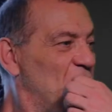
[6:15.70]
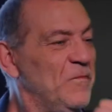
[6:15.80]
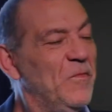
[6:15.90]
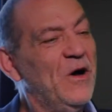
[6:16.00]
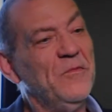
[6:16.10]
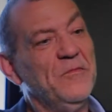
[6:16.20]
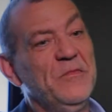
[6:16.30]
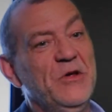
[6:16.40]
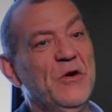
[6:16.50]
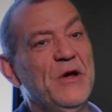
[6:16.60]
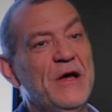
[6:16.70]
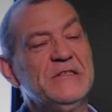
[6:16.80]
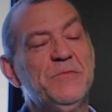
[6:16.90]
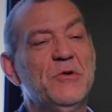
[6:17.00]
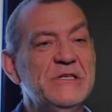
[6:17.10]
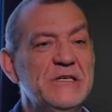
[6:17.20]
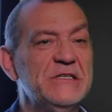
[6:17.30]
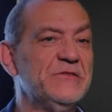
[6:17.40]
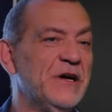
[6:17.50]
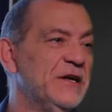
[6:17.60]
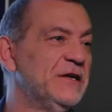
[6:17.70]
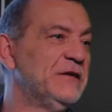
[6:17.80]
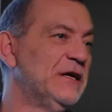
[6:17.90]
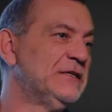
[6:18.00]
Well, Sports Illustrated